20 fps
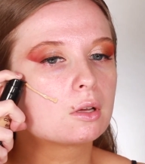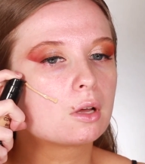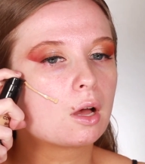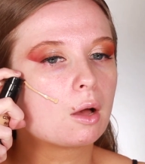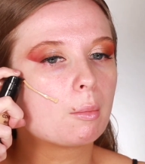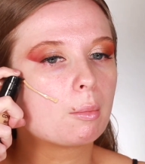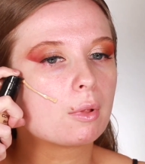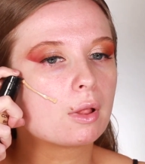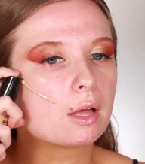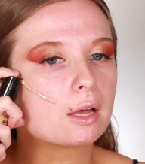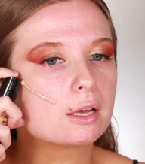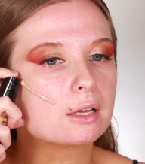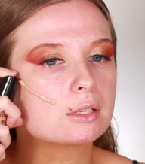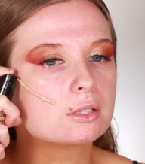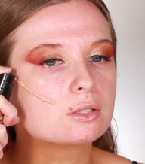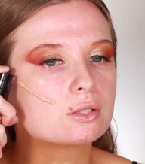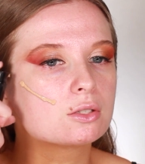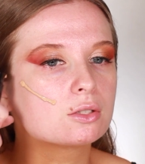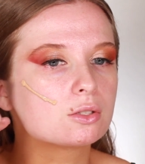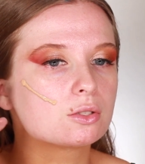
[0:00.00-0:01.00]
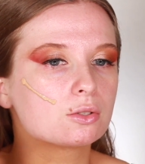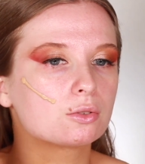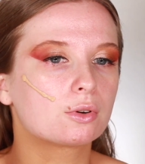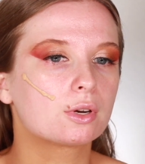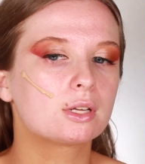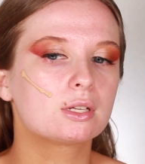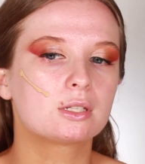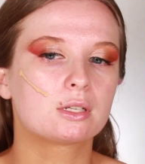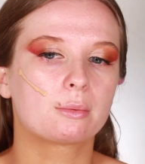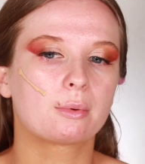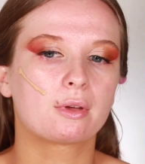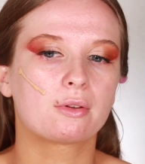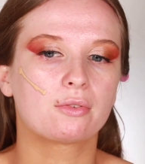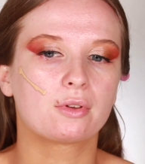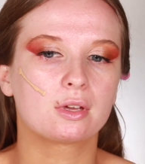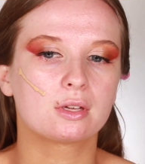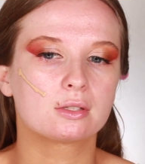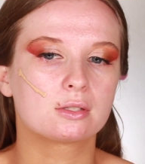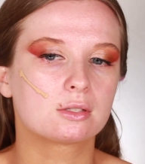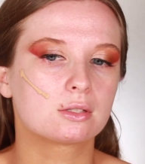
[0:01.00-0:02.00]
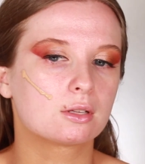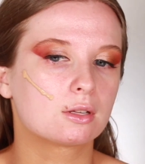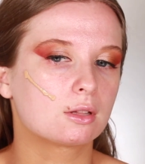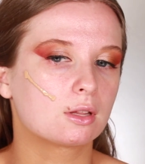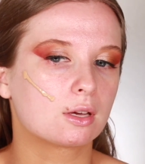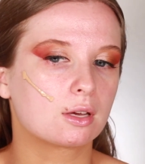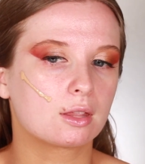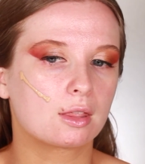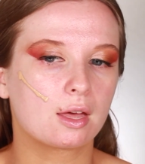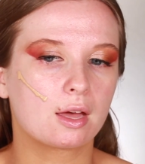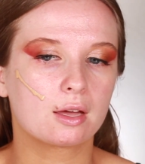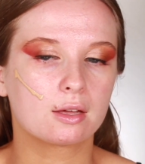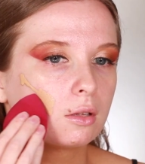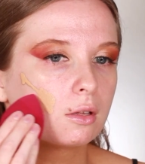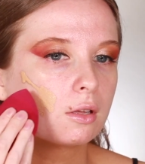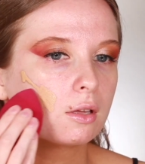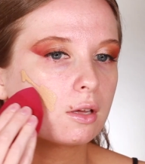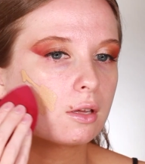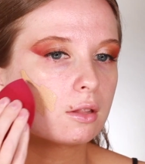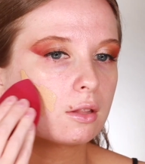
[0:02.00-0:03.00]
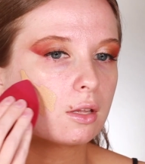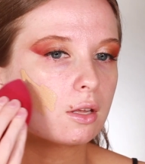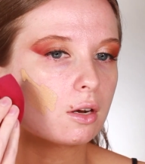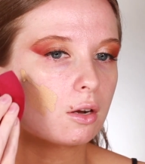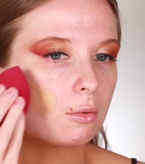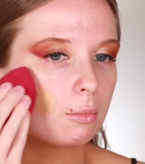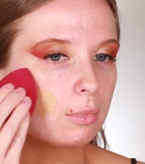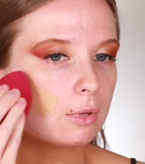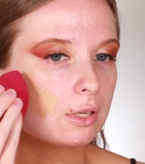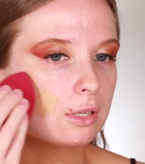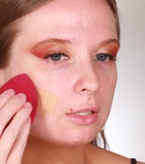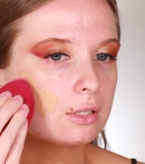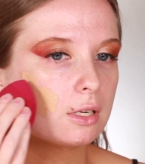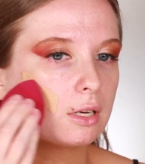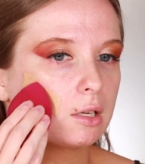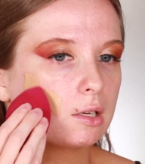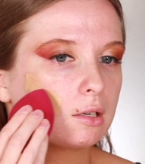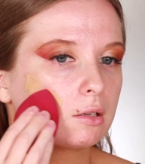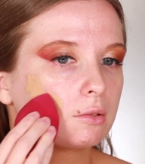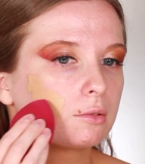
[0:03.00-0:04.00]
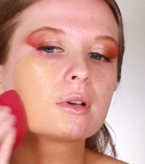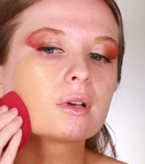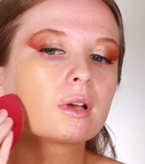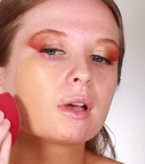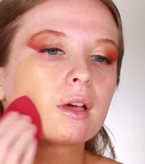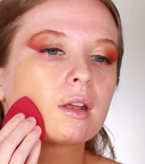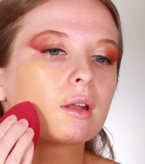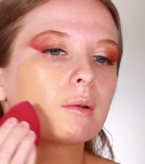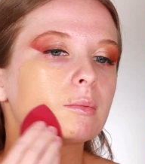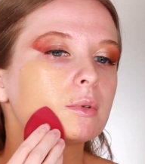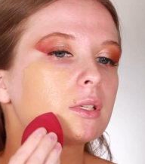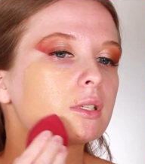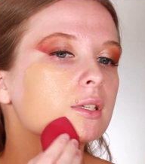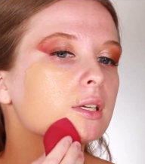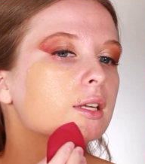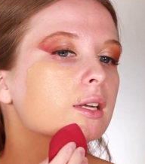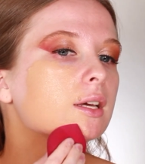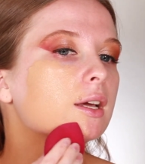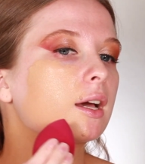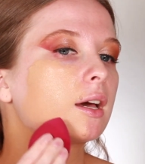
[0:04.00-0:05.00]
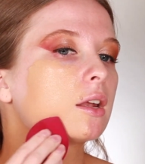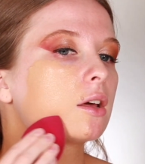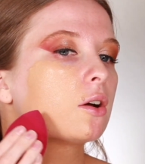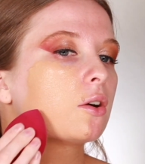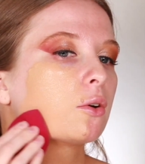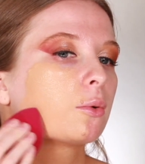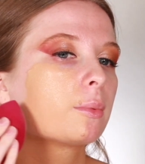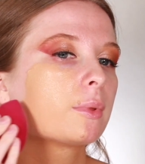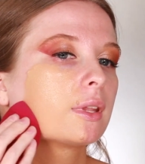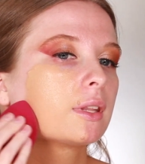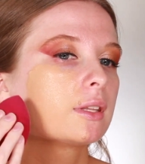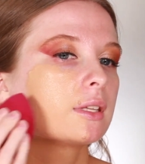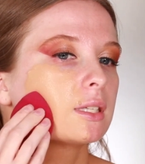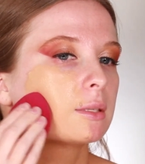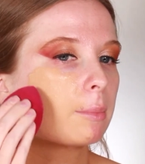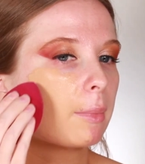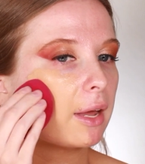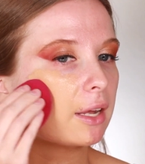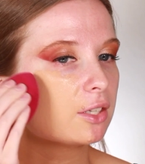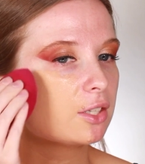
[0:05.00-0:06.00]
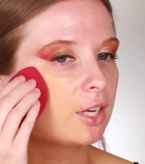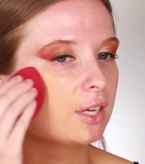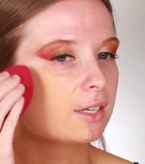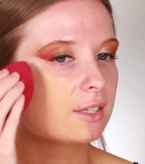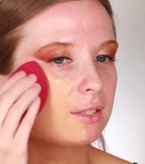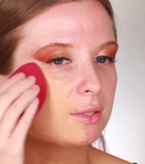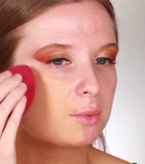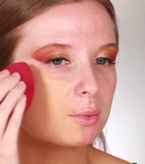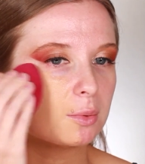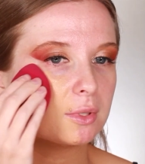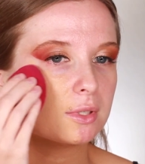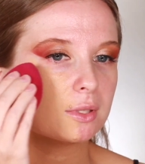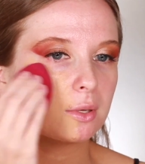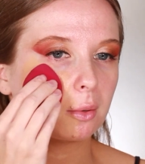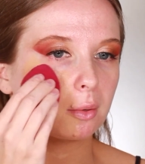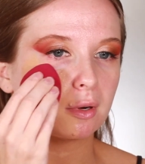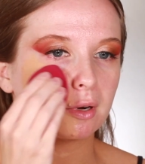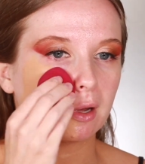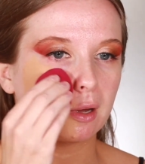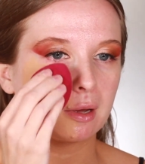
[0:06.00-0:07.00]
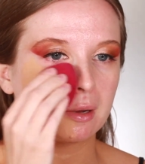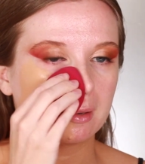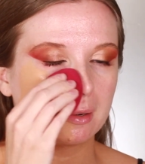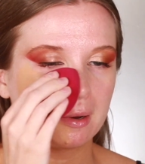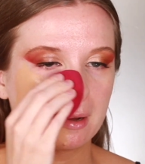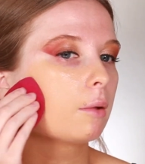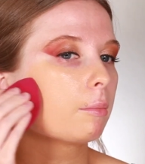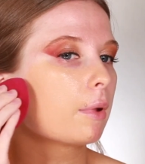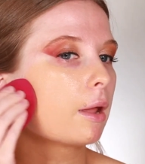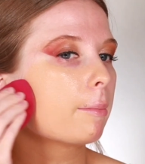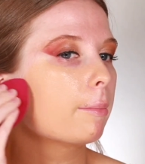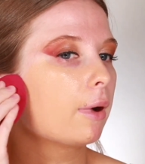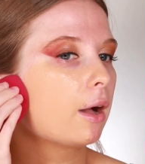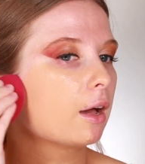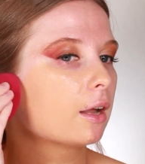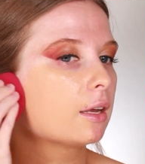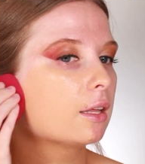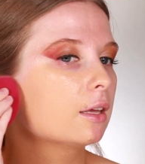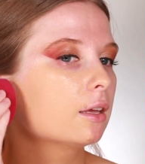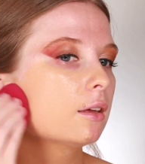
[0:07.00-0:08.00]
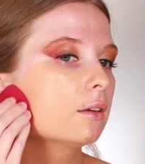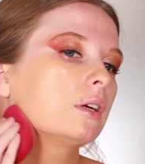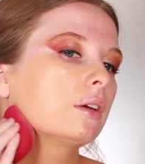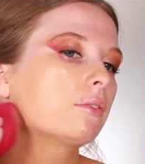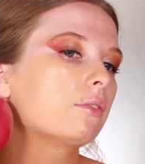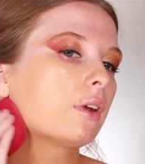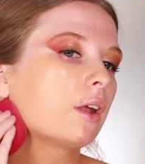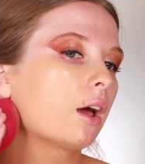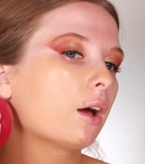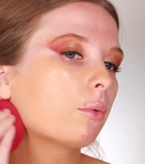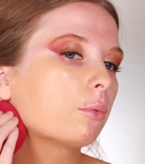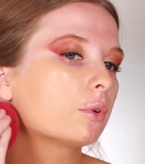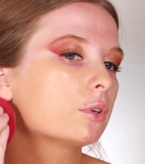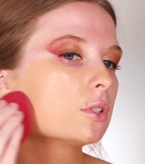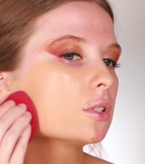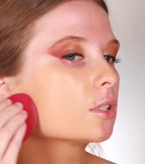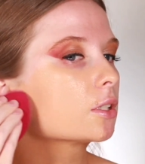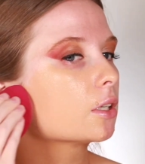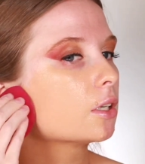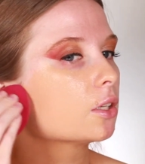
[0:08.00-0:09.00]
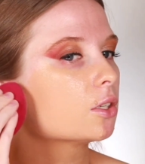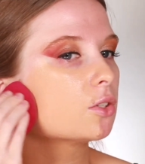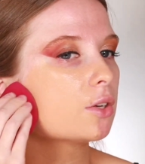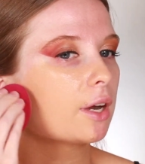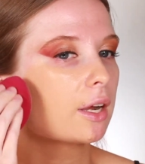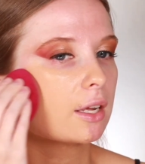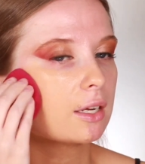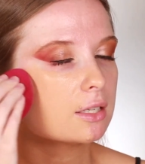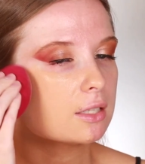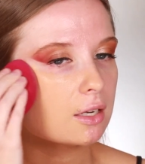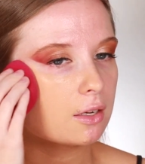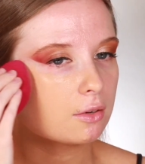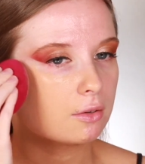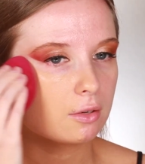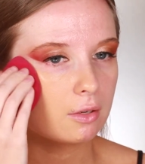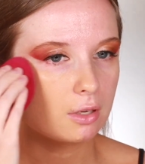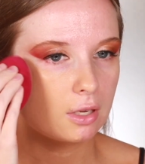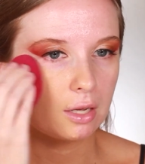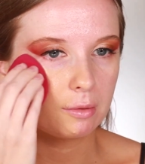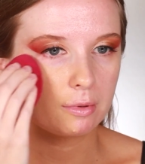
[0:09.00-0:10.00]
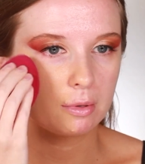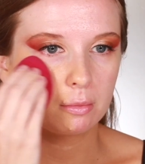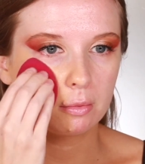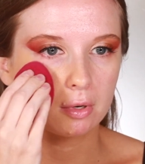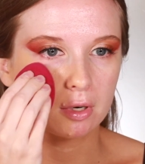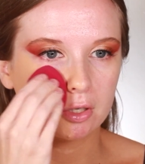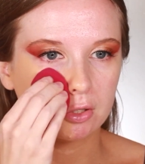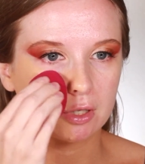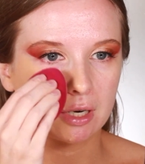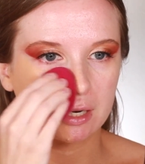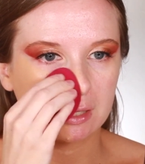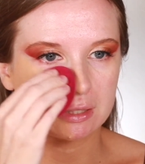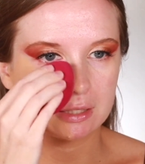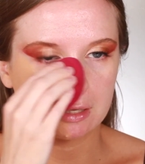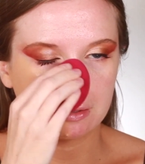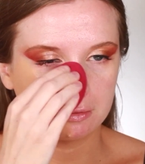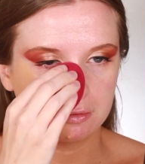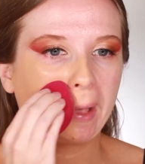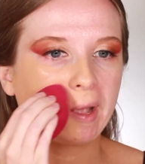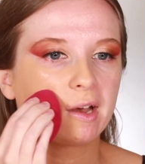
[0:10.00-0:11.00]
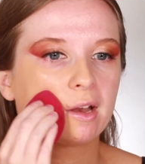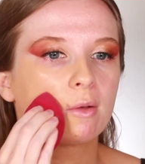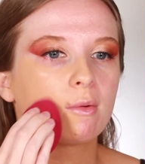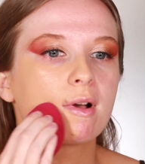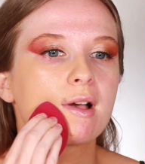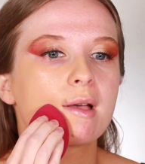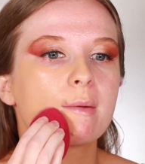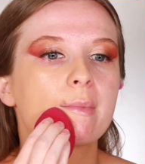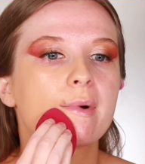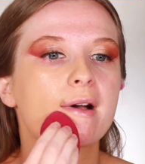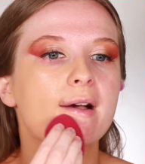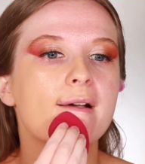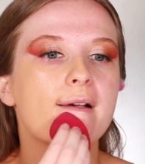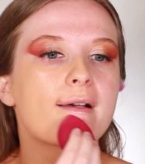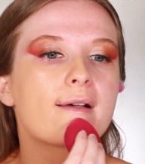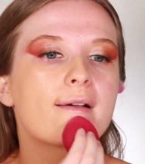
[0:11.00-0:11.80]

apply it straight to my face like that, and then I'll blend it out. And I'm just gonna kind of hope that this matches what's going on my body. If not, we're just gonna drag it down. I mean, we're gonna drag it down anyway, but